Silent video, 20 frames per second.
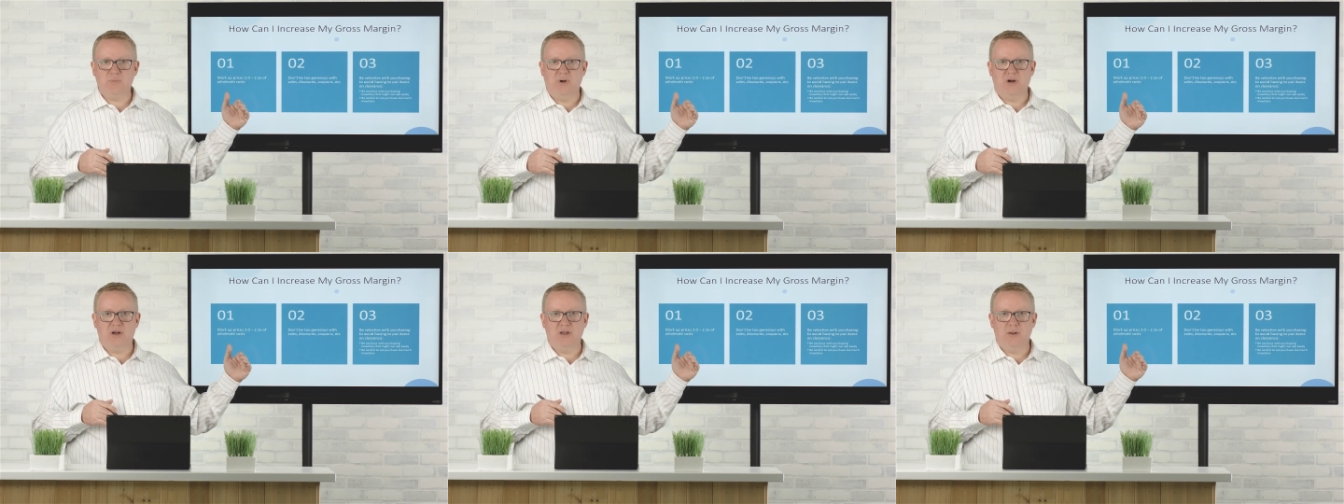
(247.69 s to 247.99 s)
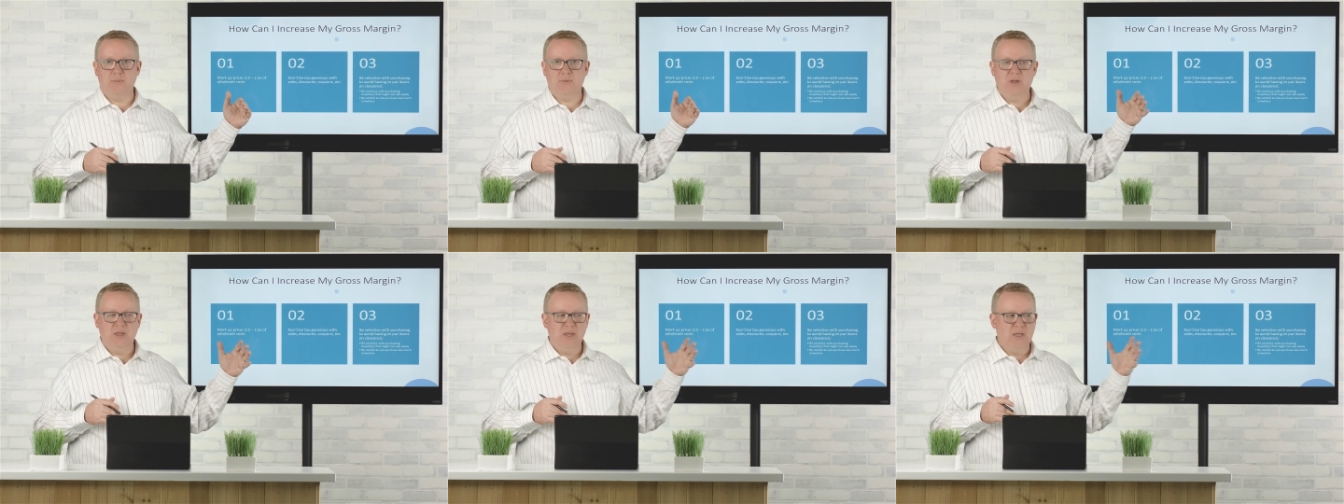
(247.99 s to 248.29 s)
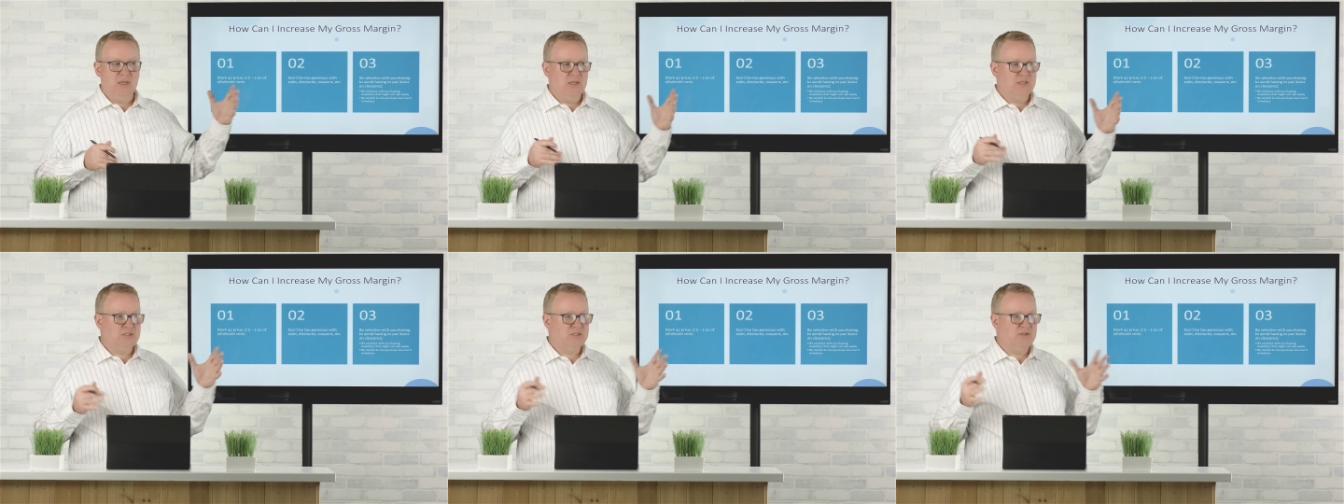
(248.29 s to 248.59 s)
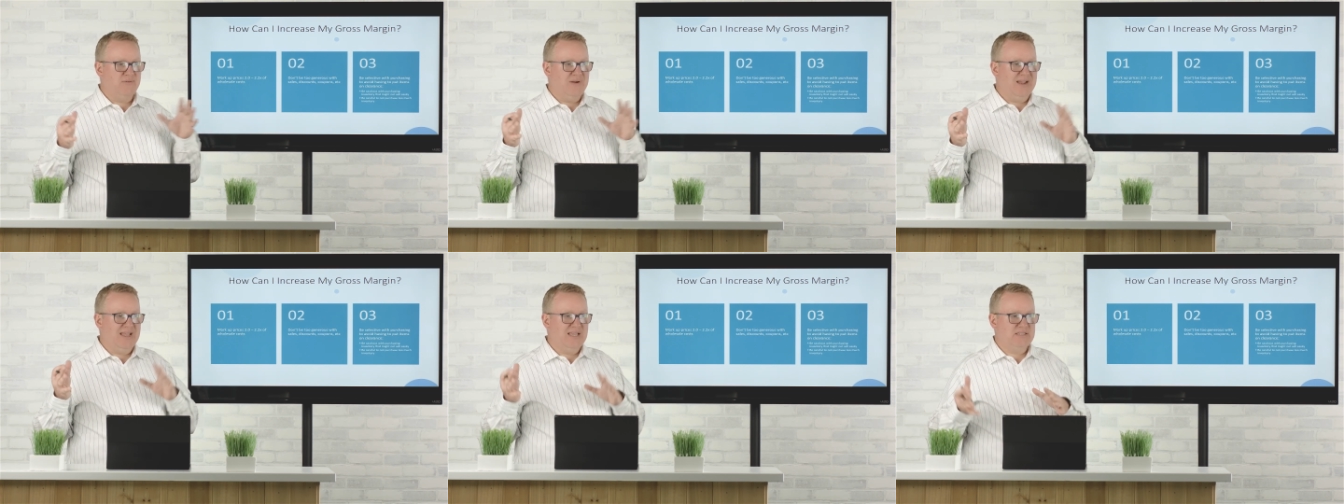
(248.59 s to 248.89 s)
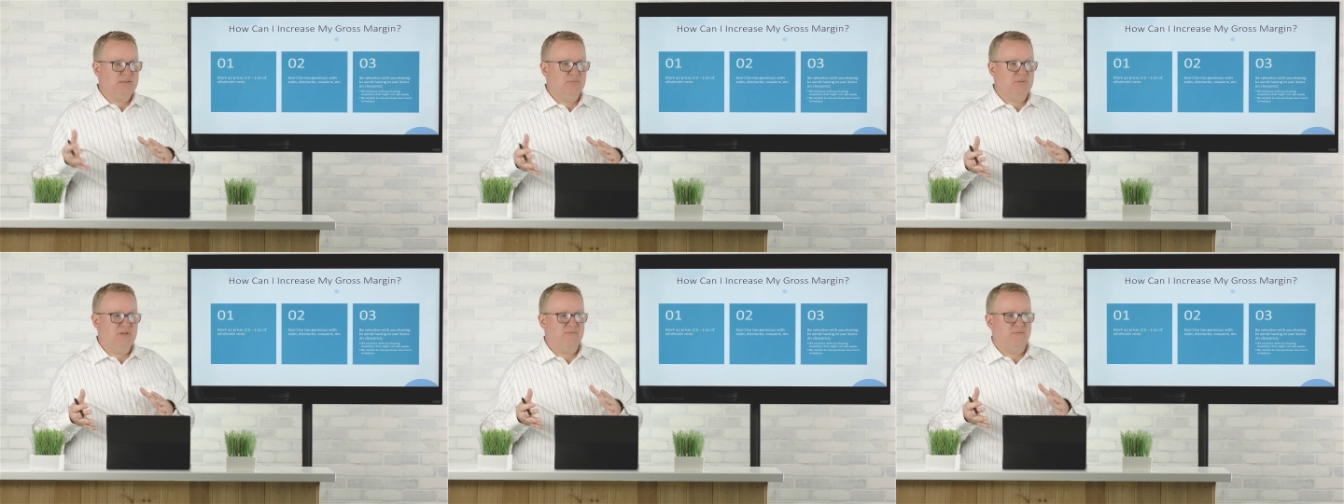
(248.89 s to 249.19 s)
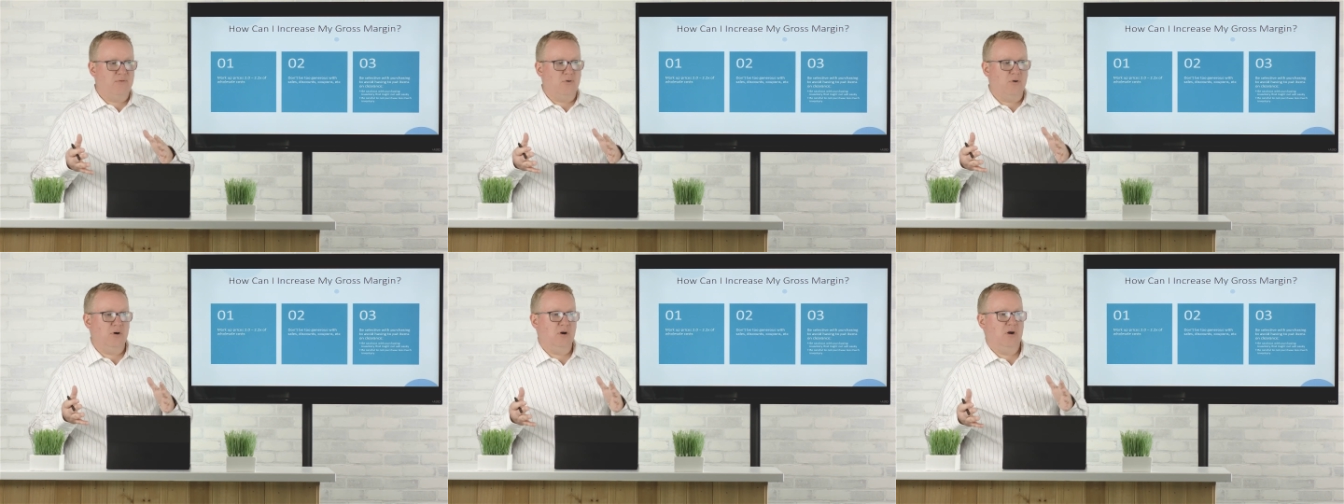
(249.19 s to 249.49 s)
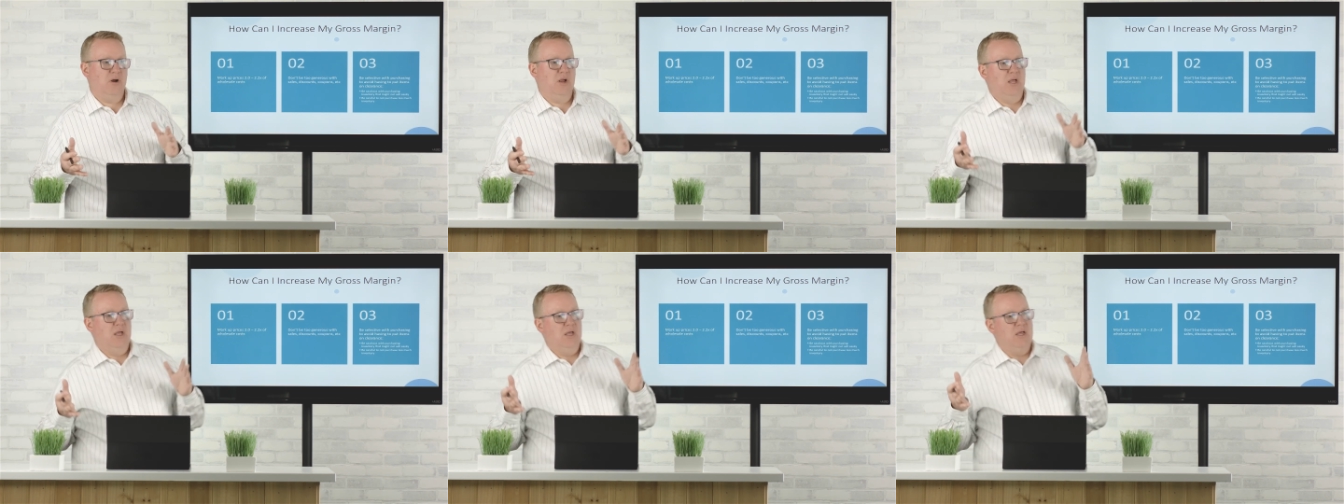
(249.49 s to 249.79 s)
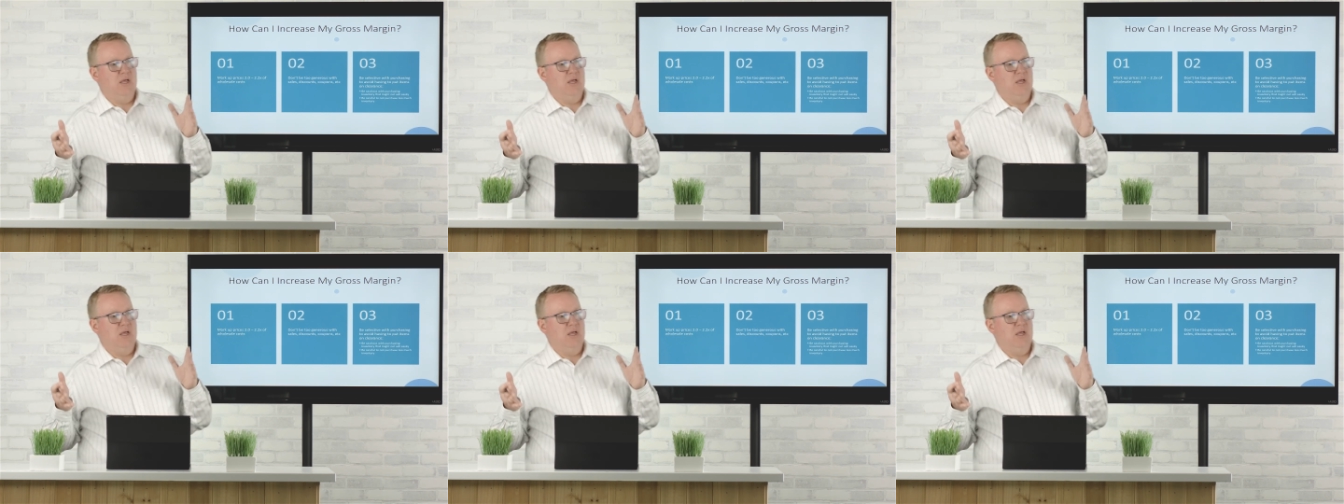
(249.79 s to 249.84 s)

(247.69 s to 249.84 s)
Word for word: markup. So if I get something for